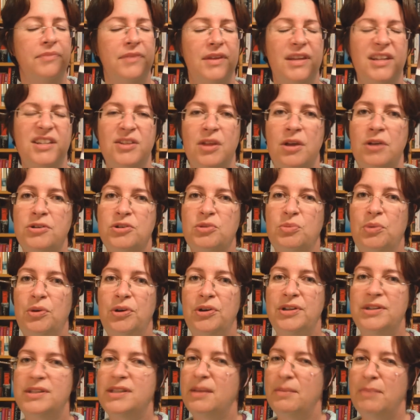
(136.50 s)
It's those
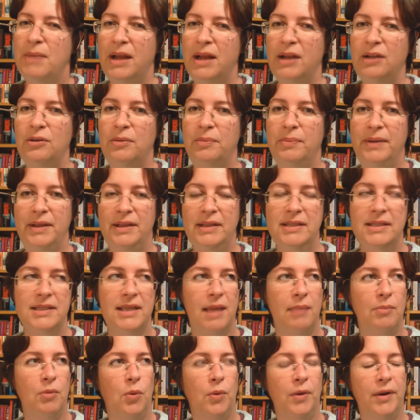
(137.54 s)
words, they might not be in the
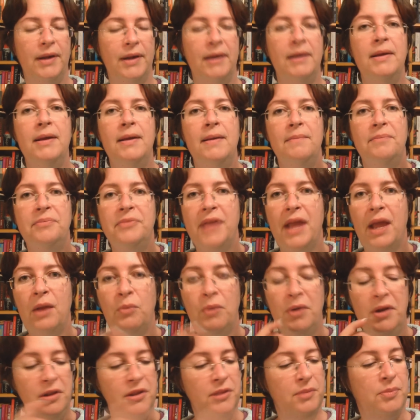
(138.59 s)
same order. And
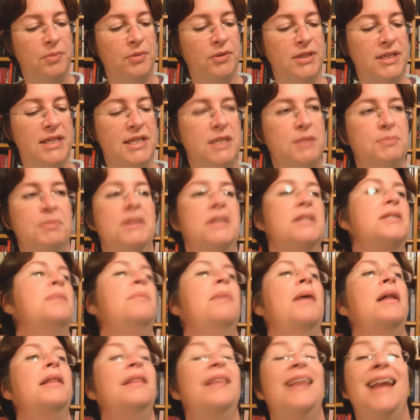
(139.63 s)
one of the books he speaks
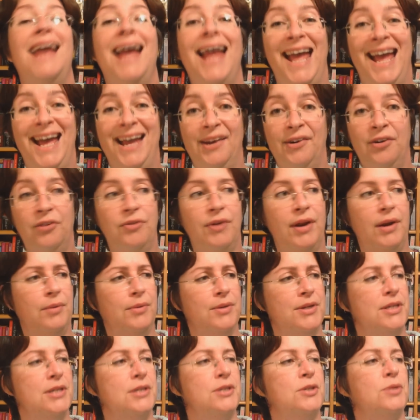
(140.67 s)
about that I hadn't read
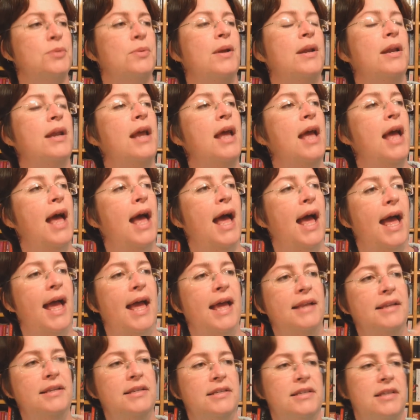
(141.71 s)
was this one,
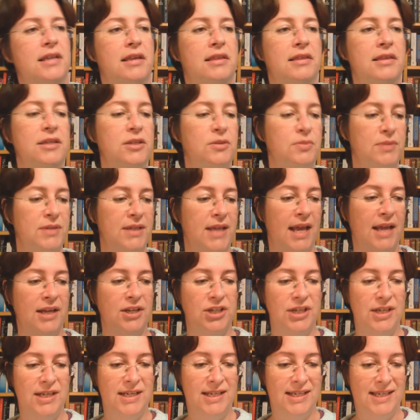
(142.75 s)
and this was
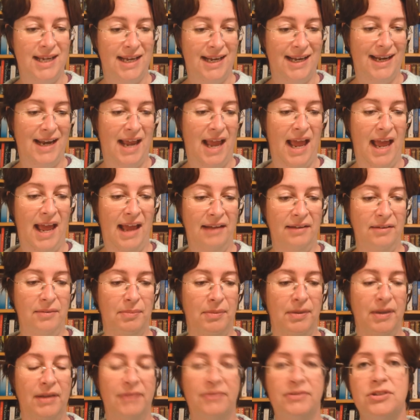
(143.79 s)
actually second hand,
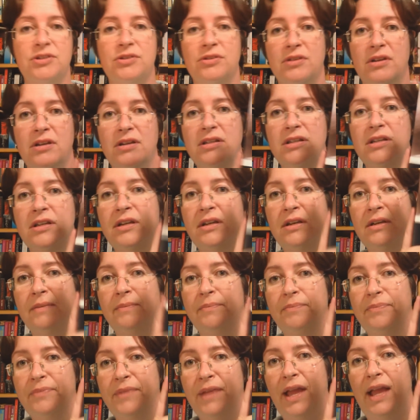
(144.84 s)
believe it or not.
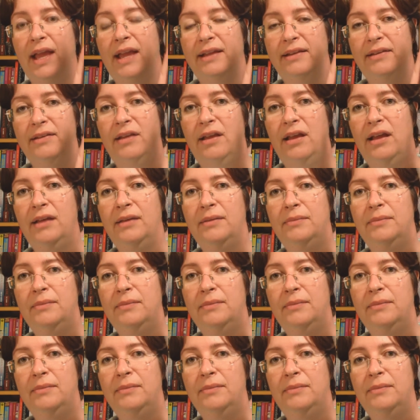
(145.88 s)
And